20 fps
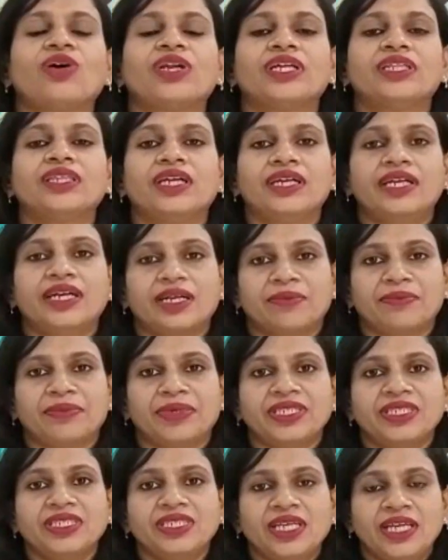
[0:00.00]
or in the
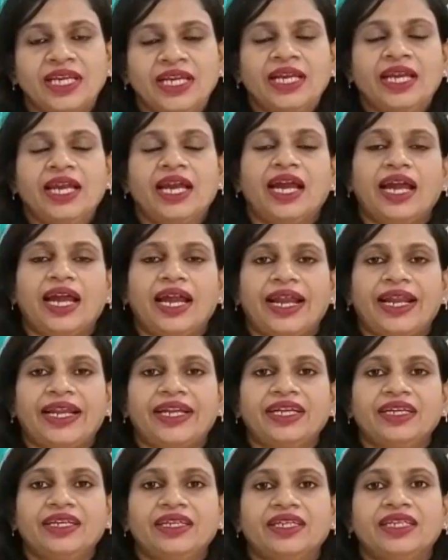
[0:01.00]
dermis,
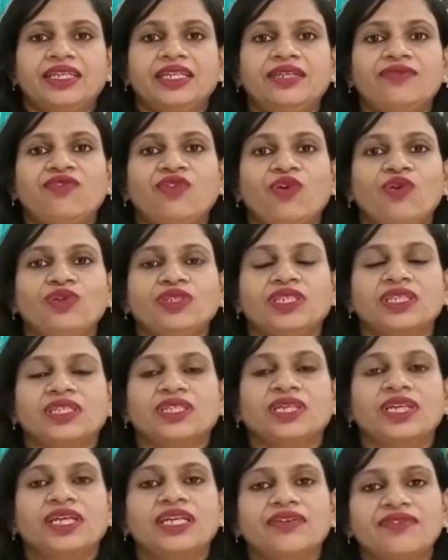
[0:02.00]
and it flows
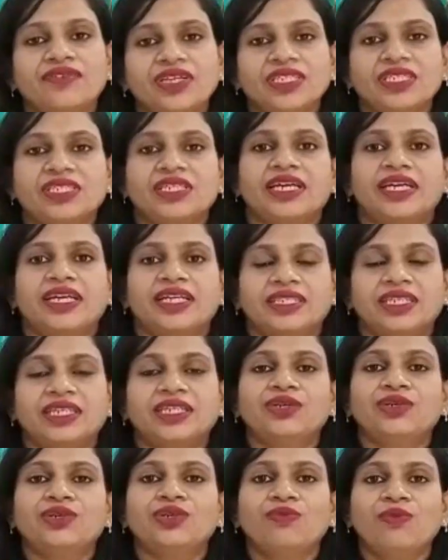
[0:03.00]
in the reverse
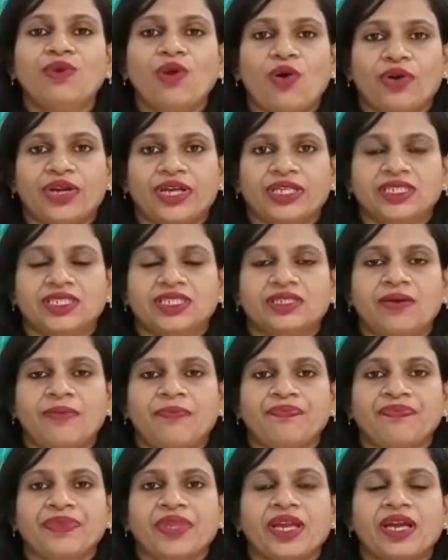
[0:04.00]
direction due to blockage.
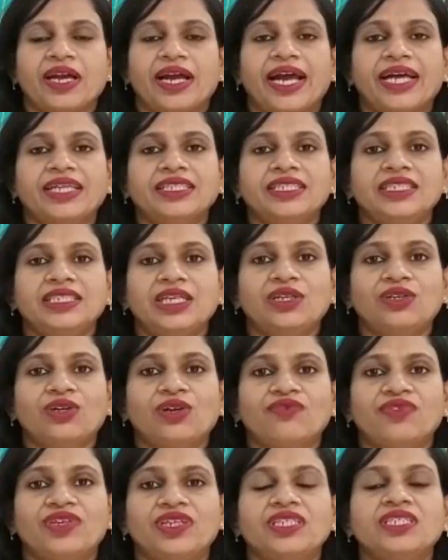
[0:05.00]
As a result
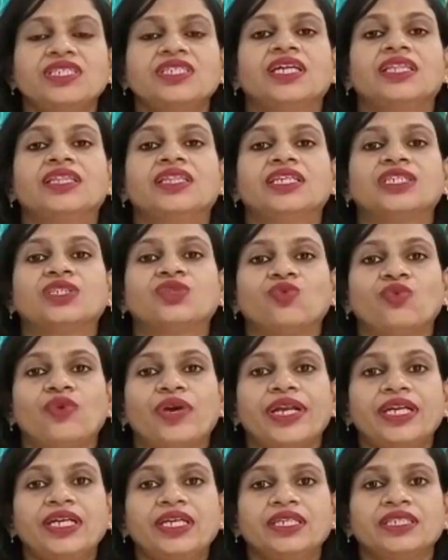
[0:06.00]
of this, the
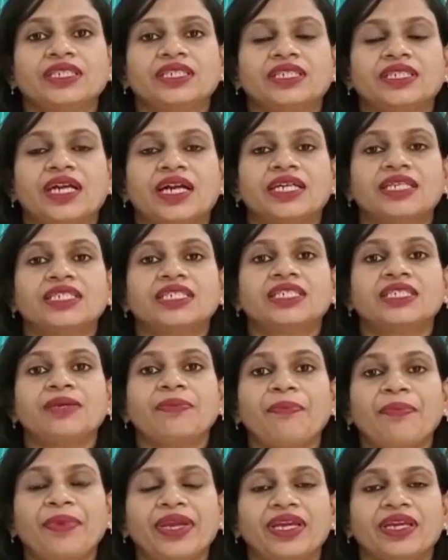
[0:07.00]
sweat starts
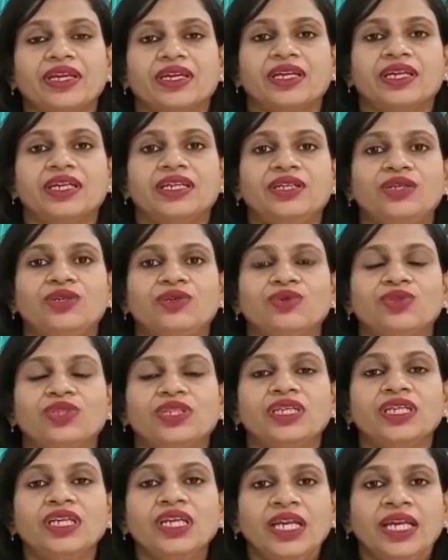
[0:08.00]
seeping into
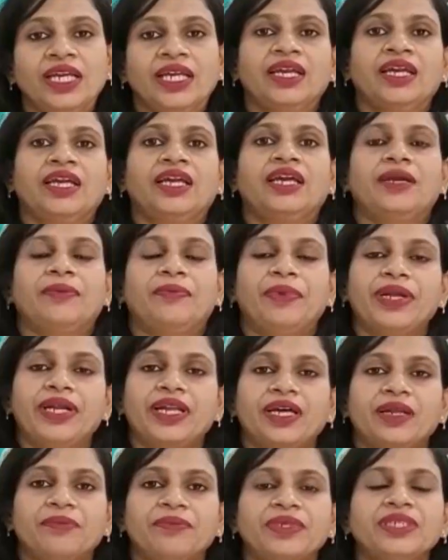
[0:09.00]
the
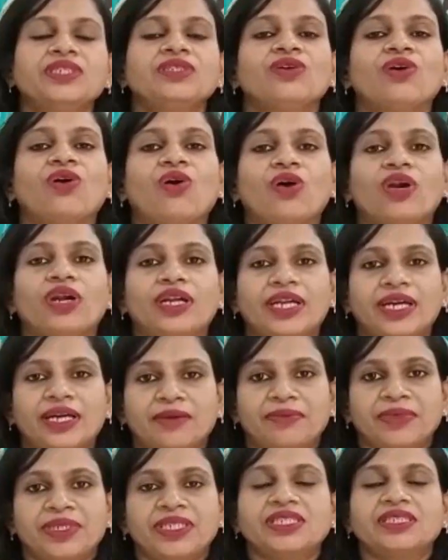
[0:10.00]
epidermis or
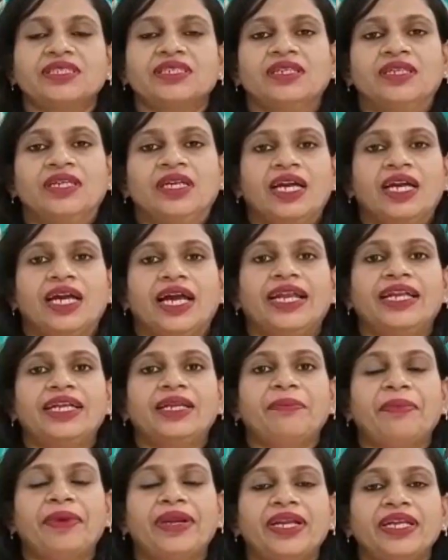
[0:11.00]
dermis, and
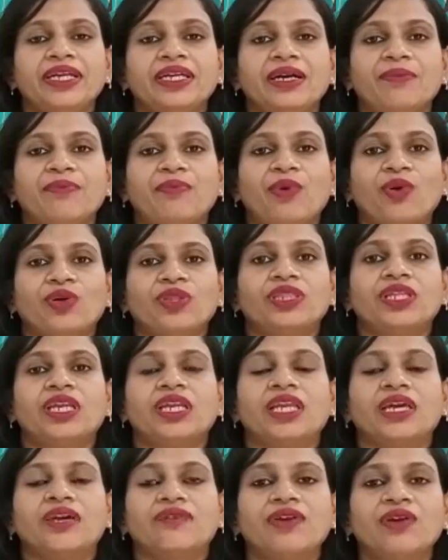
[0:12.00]
depending upon the
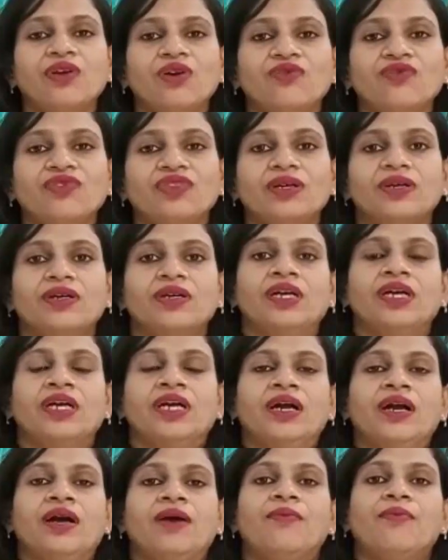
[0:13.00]
level of the
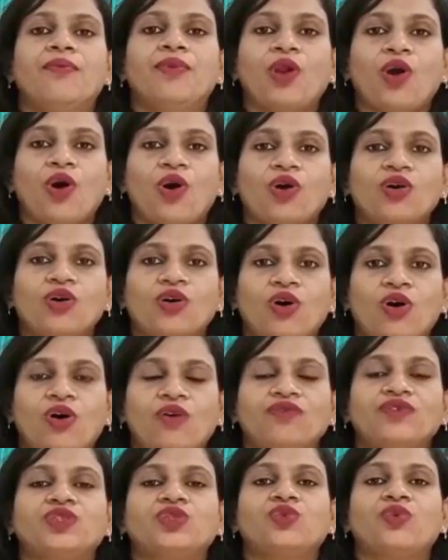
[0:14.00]
block
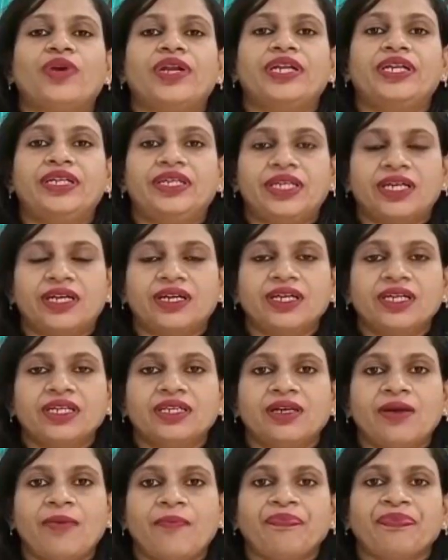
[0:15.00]
of sweat
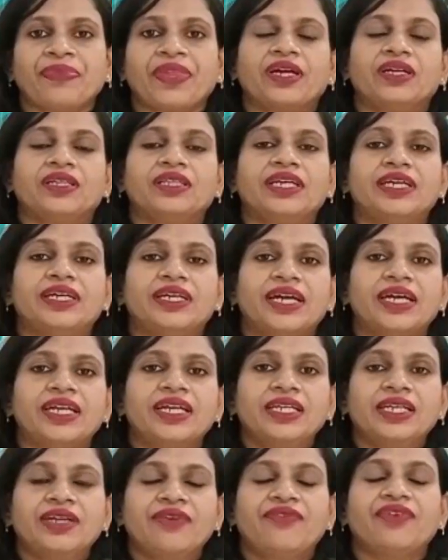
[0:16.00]
duct, there
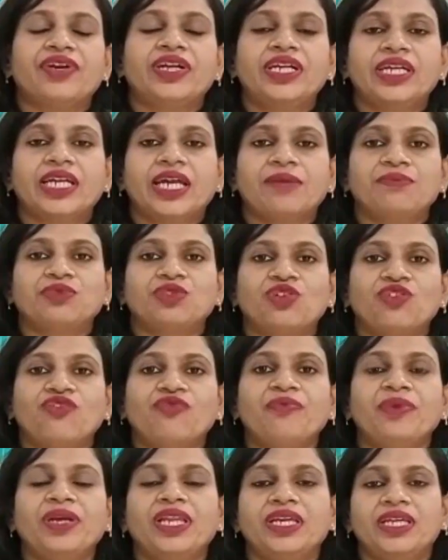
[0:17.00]
are different types
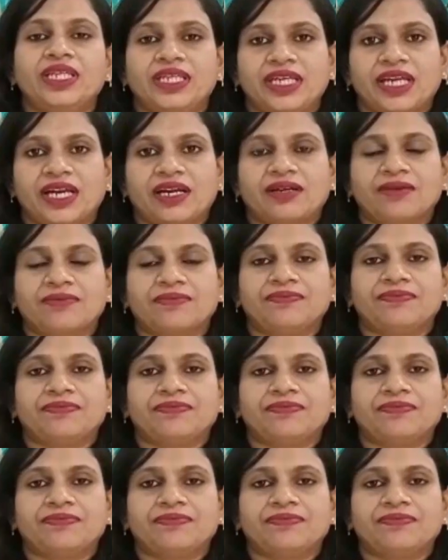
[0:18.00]
of miliria.